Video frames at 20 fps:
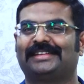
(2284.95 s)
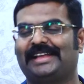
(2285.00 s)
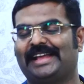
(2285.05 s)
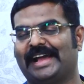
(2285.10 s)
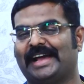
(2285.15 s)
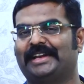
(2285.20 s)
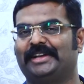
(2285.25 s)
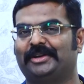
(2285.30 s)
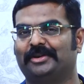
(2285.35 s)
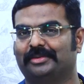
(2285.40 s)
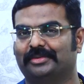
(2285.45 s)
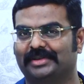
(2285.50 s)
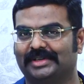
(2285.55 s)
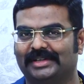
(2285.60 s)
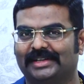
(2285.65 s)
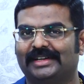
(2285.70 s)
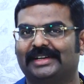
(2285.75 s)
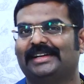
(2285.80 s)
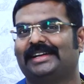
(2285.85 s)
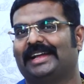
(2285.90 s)
carry
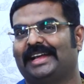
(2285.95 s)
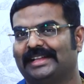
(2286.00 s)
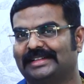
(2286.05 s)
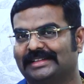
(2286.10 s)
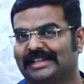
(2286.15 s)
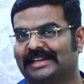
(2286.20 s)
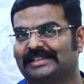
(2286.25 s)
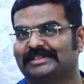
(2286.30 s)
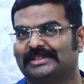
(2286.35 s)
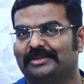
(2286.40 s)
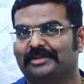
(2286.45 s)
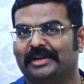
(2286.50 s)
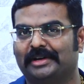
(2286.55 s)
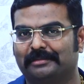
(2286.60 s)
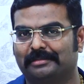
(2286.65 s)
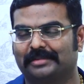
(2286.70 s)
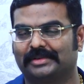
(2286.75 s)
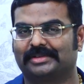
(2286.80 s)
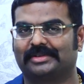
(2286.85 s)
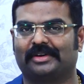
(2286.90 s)
over. And that's how I
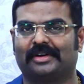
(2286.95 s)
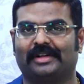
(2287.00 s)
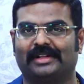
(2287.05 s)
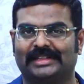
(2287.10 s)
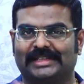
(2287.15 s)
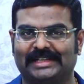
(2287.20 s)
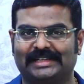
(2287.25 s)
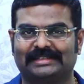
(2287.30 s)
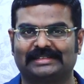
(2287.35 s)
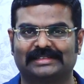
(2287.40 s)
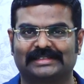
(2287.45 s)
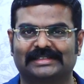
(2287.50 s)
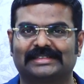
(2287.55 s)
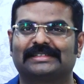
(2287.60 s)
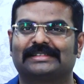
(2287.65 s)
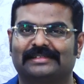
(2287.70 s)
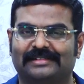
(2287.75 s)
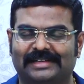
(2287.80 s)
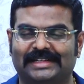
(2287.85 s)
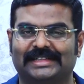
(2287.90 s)
put all these
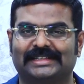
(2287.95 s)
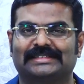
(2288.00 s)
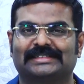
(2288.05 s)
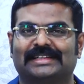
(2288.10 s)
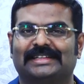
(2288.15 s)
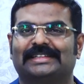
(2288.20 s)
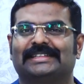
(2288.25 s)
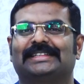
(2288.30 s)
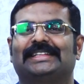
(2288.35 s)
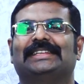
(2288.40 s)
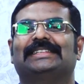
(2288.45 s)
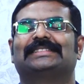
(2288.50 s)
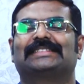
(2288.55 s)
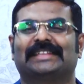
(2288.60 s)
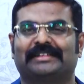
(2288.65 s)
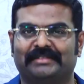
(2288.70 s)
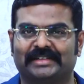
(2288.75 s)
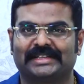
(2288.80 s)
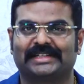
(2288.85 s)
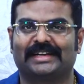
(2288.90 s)
credits under these
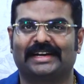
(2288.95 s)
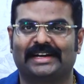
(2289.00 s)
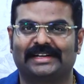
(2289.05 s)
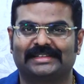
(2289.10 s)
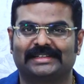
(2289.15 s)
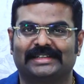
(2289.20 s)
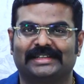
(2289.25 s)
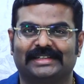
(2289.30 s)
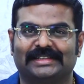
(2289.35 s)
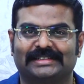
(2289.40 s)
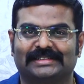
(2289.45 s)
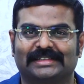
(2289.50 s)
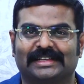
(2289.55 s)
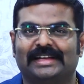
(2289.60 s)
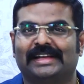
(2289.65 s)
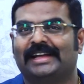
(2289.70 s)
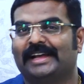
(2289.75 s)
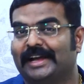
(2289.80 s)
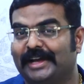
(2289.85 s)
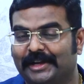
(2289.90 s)
7 categories.
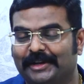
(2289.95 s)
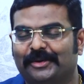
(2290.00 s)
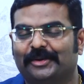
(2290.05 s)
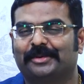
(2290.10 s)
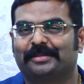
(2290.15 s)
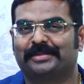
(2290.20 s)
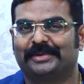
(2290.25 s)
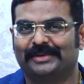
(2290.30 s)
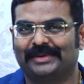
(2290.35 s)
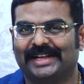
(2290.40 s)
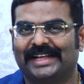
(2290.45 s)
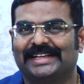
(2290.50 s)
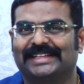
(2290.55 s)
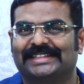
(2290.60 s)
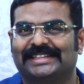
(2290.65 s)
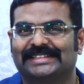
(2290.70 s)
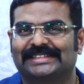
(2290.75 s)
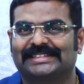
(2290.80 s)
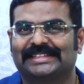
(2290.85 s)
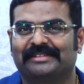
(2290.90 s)
I hope you like
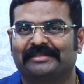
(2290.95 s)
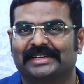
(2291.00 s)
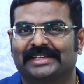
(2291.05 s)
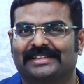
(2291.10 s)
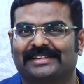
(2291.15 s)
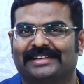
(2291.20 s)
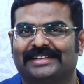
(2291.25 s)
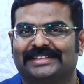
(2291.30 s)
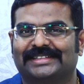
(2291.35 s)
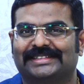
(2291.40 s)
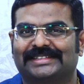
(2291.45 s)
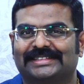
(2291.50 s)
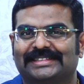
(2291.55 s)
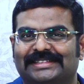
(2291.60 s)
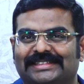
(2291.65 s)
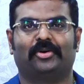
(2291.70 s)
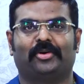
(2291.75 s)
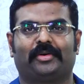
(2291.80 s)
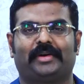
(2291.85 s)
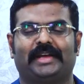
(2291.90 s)
these 7
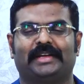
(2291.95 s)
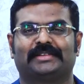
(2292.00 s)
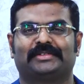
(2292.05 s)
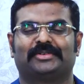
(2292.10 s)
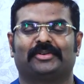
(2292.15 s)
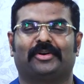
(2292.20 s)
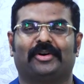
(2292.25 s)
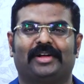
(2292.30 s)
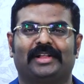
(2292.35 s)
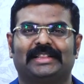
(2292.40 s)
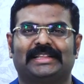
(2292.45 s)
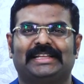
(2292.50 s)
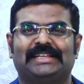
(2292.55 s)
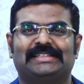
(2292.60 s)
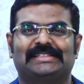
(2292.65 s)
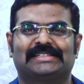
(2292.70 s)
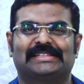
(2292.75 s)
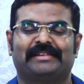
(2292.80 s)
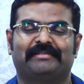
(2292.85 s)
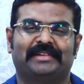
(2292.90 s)
credits. Okay, so all
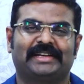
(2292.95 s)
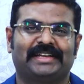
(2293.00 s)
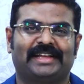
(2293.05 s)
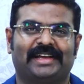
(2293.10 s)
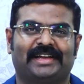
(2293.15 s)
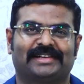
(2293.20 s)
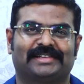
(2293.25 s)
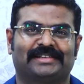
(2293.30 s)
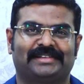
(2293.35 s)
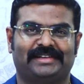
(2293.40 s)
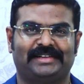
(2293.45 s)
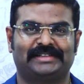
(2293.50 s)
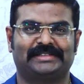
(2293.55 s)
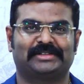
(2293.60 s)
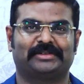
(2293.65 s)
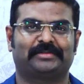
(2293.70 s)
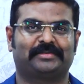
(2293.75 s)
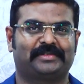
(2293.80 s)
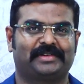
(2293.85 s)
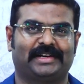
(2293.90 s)
these 7
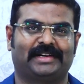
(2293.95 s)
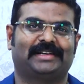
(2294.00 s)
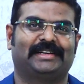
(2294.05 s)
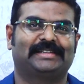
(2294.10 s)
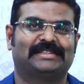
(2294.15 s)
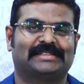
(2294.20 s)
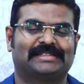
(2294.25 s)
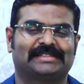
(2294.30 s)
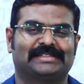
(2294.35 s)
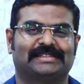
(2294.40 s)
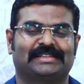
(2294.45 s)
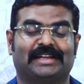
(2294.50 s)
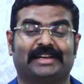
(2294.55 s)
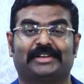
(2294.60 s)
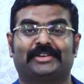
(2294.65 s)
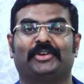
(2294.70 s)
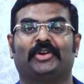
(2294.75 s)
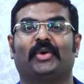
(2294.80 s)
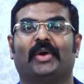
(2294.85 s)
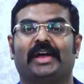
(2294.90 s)
categories of credits
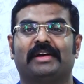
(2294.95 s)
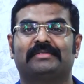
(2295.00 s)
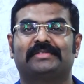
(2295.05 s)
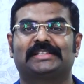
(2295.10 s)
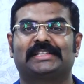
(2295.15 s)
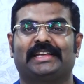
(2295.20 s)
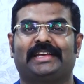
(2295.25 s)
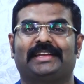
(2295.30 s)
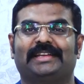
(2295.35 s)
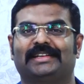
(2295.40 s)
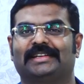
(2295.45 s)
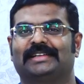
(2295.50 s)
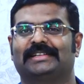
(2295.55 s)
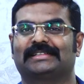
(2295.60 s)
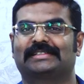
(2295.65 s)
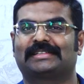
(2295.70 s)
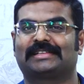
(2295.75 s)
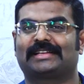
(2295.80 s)
that you have seen is